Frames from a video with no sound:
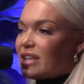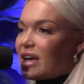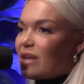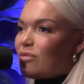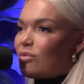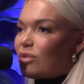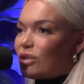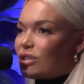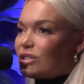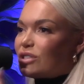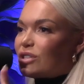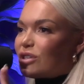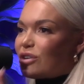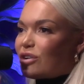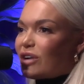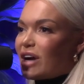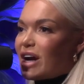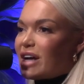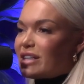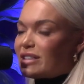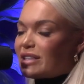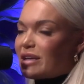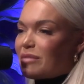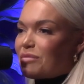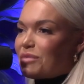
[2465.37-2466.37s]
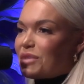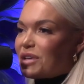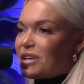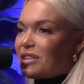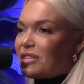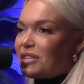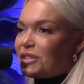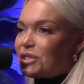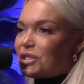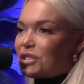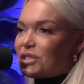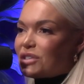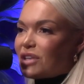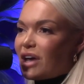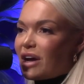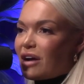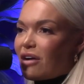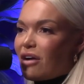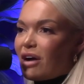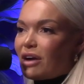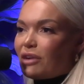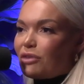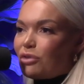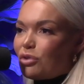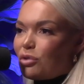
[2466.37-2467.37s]
And they wanted to create something that just
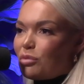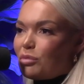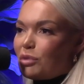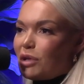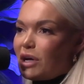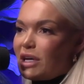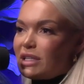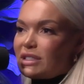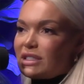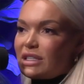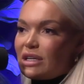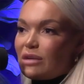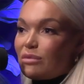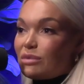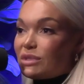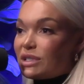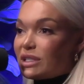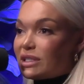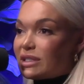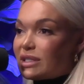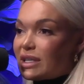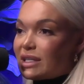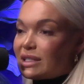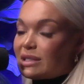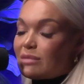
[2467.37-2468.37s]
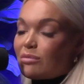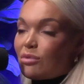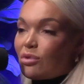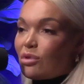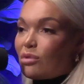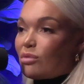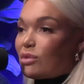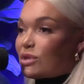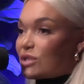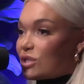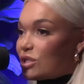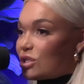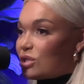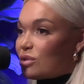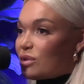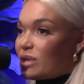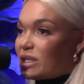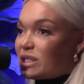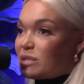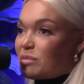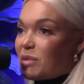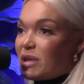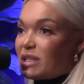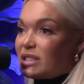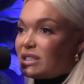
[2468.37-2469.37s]
like kind of normalized it. It was accessible. It wasn't
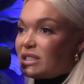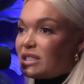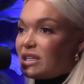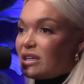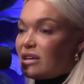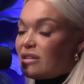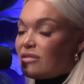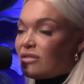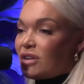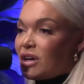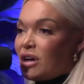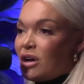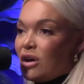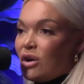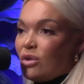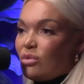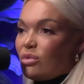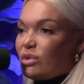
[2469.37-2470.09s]
too expensive.